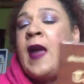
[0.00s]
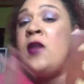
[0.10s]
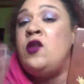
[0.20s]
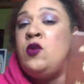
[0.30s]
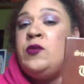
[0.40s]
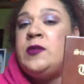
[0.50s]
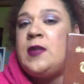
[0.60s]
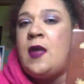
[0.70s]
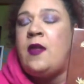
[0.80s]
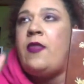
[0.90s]
I know you
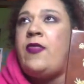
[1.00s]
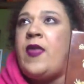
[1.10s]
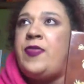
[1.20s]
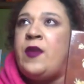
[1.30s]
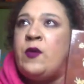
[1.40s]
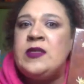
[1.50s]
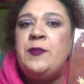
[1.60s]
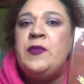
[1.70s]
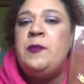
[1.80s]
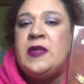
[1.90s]
said that there was
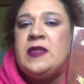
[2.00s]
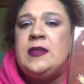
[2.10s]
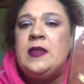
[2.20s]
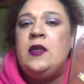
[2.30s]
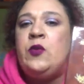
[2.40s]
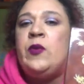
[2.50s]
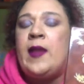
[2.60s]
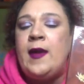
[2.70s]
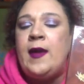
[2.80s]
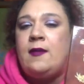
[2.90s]
something missing and you were
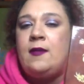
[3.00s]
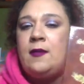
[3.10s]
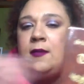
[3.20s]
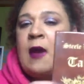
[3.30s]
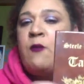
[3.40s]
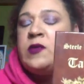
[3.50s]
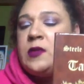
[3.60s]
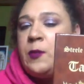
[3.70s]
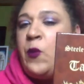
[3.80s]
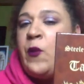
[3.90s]
like, that was
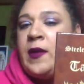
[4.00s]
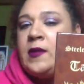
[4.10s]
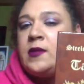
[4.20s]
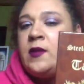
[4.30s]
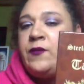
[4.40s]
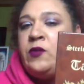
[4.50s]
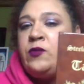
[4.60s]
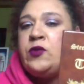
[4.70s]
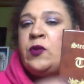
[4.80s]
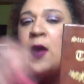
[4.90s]
the point of you.
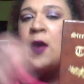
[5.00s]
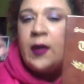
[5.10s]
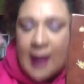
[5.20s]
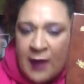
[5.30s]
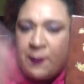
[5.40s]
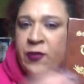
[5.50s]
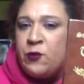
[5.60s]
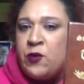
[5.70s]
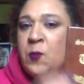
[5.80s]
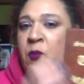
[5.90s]
So take me
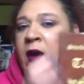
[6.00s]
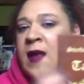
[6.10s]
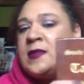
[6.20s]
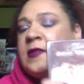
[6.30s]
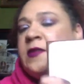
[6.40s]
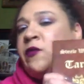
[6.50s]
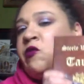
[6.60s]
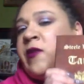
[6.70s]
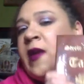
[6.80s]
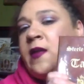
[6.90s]
through your process of
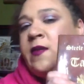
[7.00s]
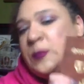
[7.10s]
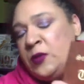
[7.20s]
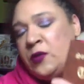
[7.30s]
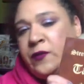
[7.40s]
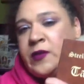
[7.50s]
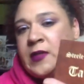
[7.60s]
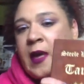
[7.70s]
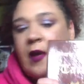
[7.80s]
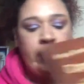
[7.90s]
creating this beautiful
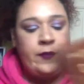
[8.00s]
deck.